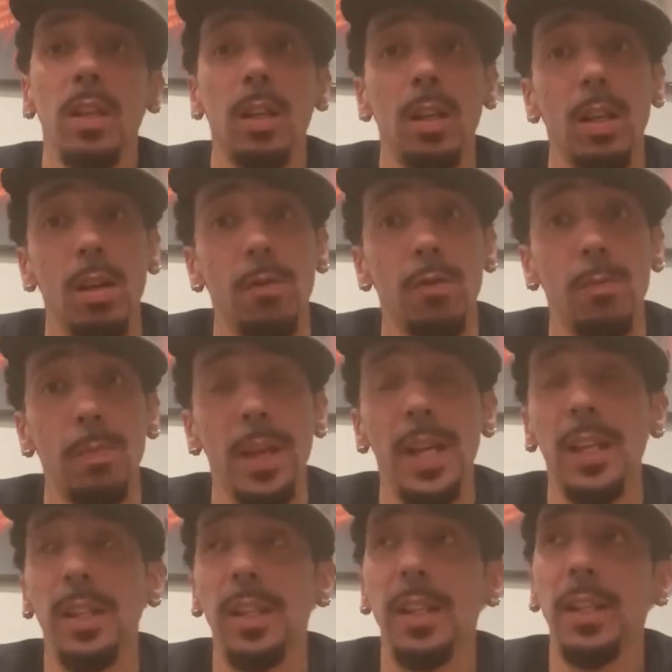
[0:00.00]
come from
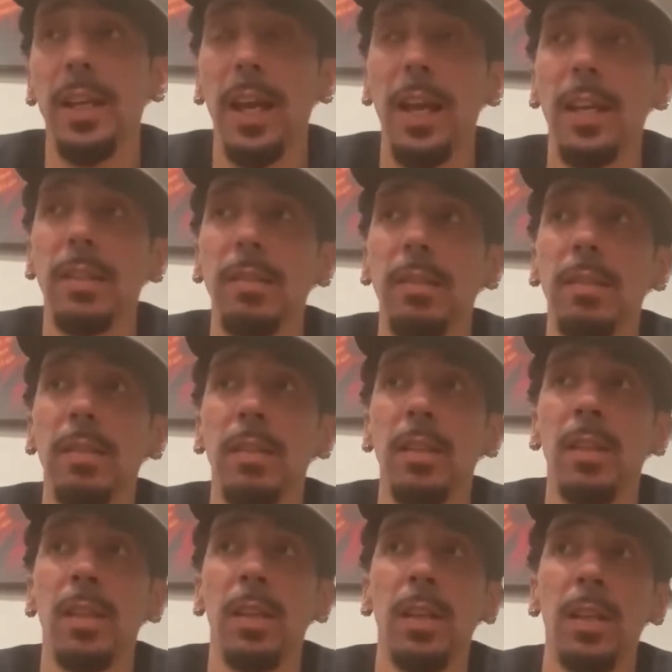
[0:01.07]
England and
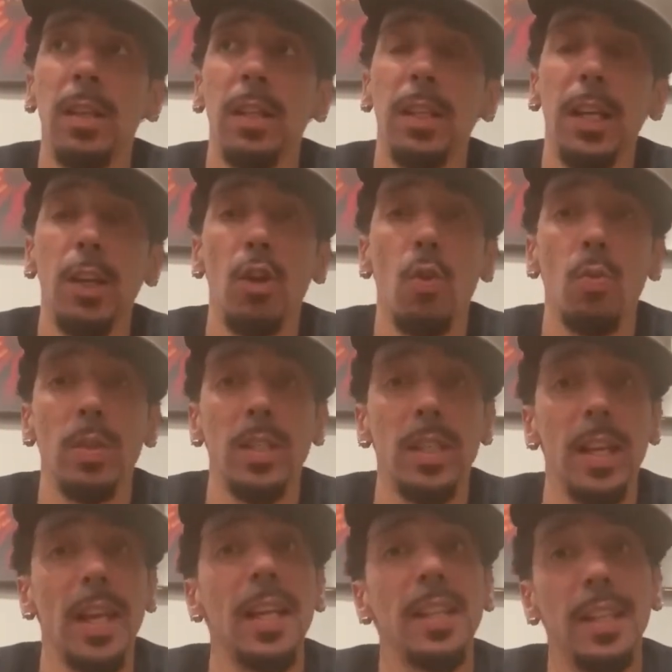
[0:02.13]
they go into
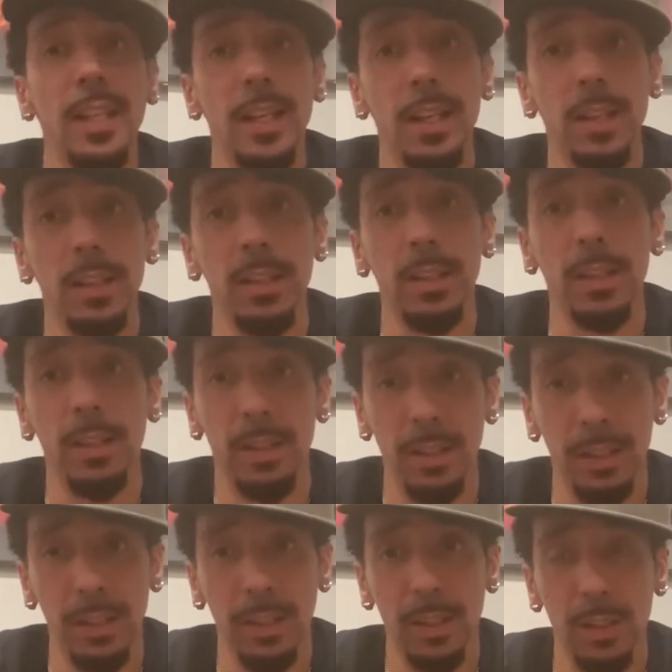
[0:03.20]
India.
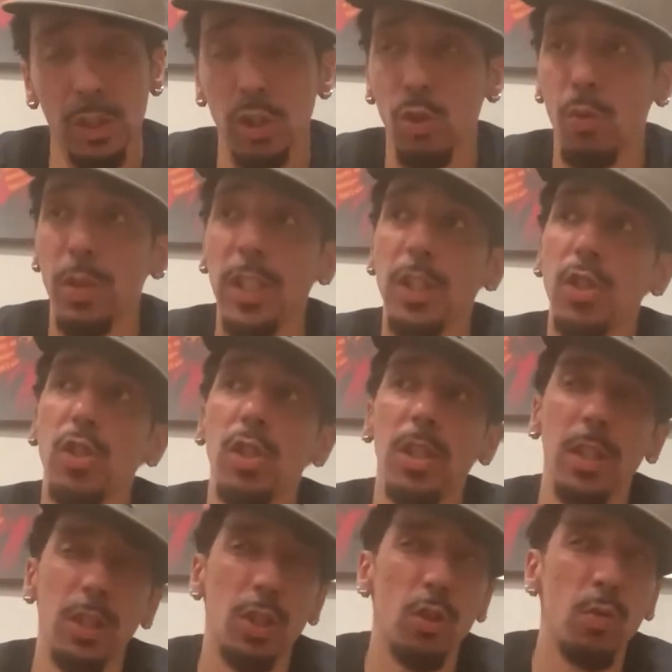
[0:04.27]
So the
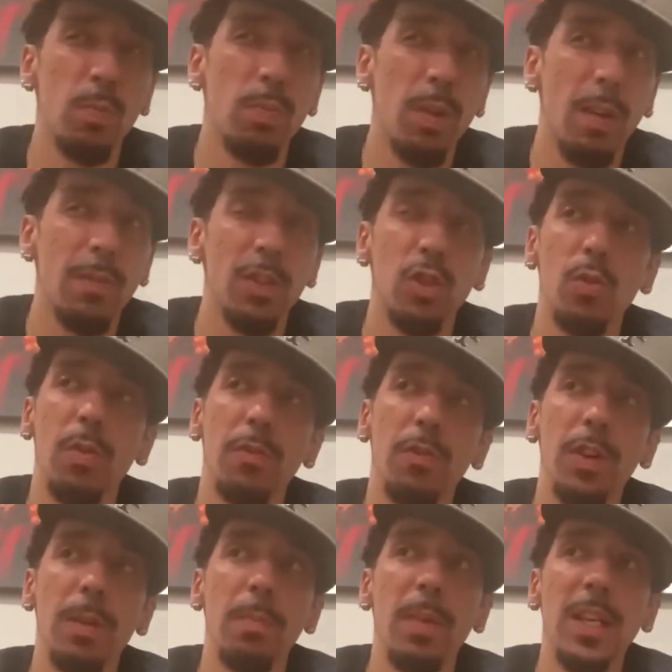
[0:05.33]
two brothers who are
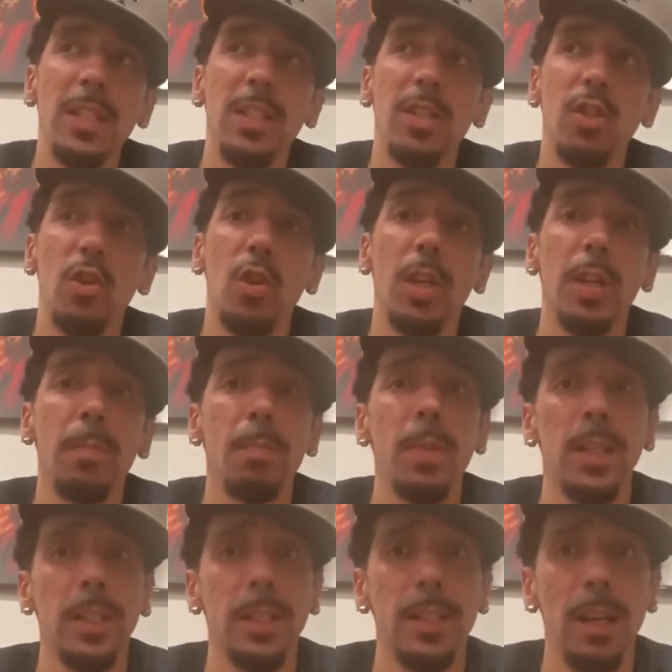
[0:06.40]
Freemasons are in the
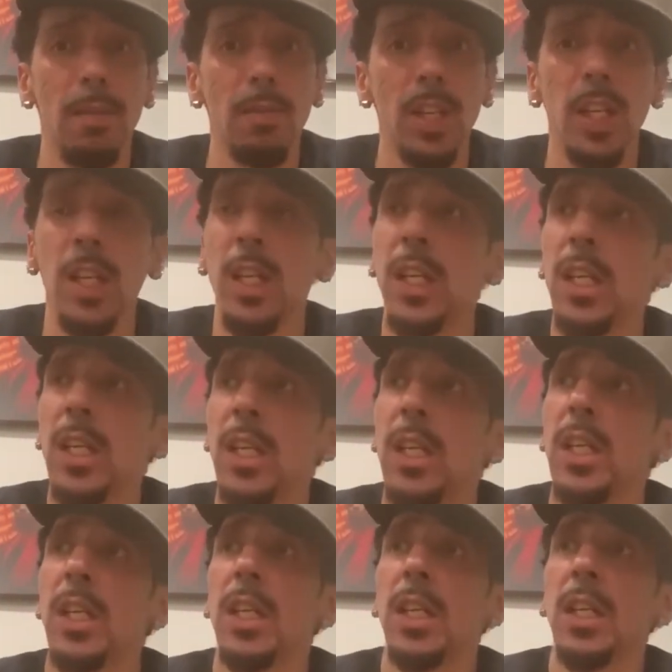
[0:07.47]
military.
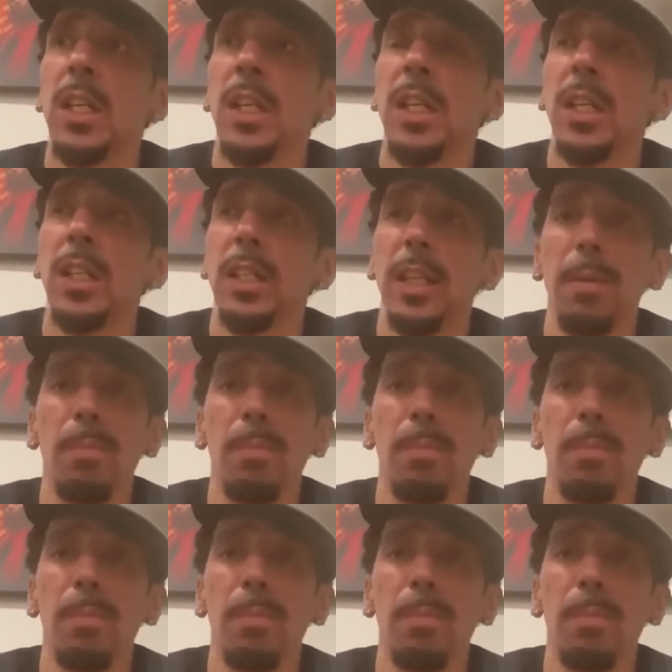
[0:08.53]
They're